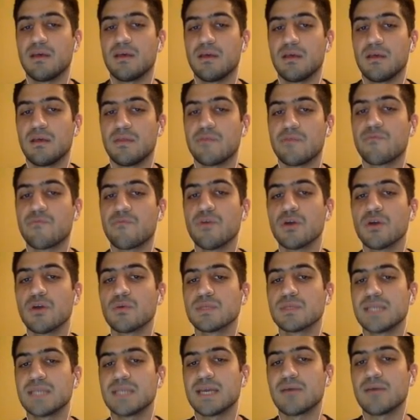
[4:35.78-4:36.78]
The rook
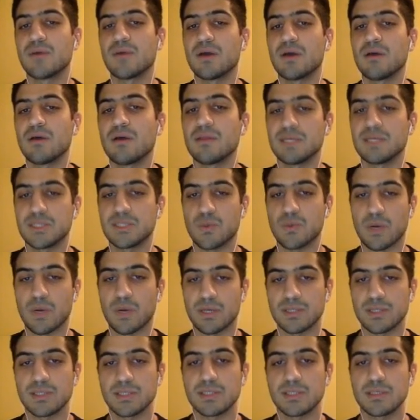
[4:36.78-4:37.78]
will take away all these
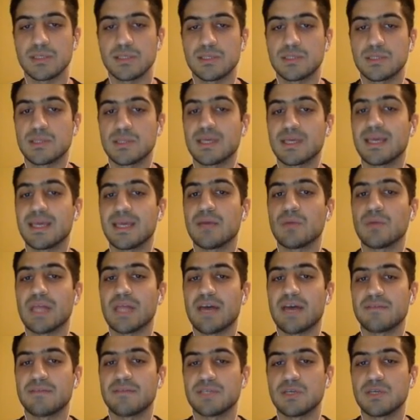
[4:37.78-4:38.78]
squares, so the king will
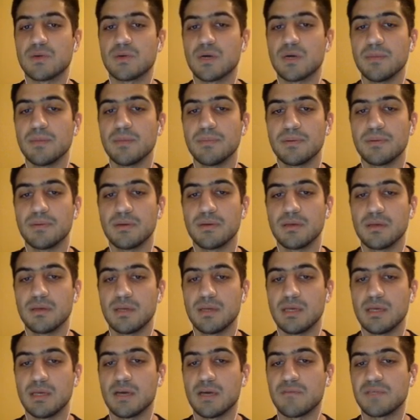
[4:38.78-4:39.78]
have to go up.
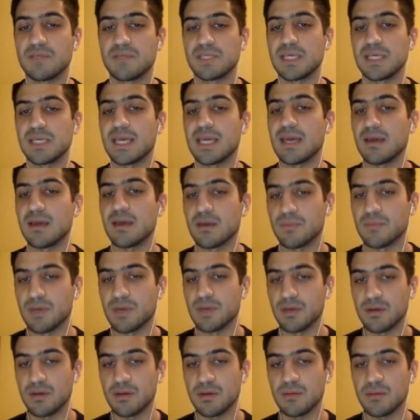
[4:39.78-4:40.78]
He obviously can't come
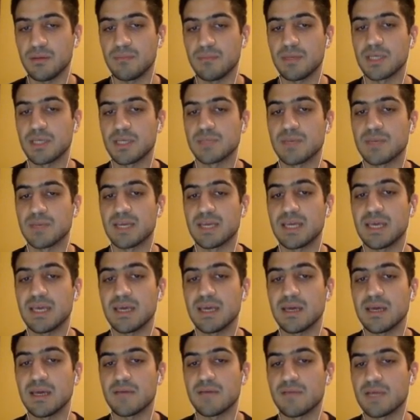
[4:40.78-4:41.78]
here because my
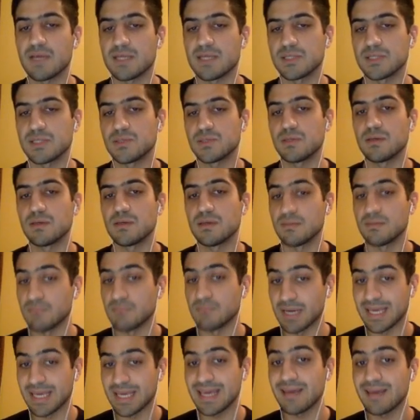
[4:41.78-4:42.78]
king
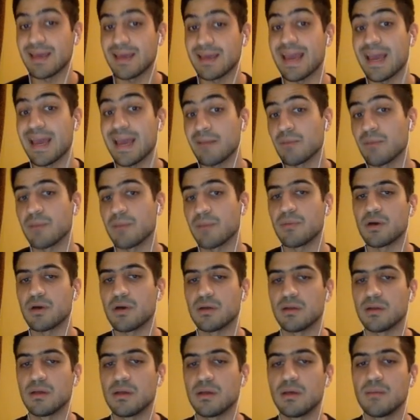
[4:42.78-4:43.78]
and my
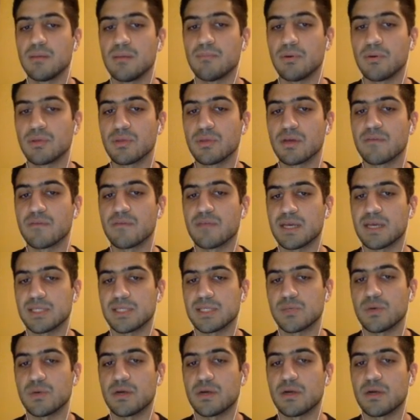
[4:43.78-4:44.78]
pawn both cover that
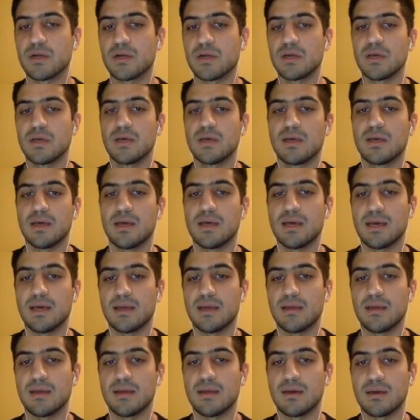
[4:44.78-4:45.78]
square,
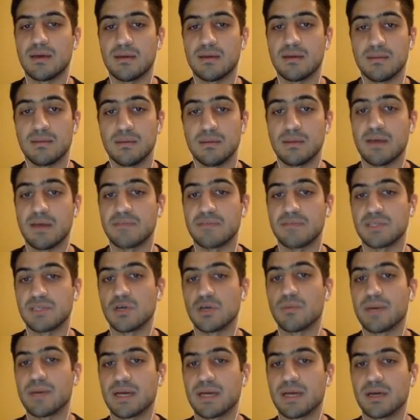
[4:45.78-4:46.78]
and he'll have to
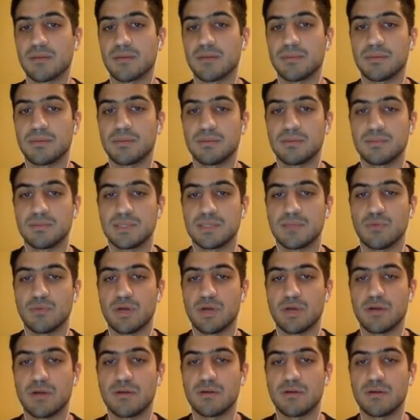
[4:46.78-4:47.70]
go back up somewhere.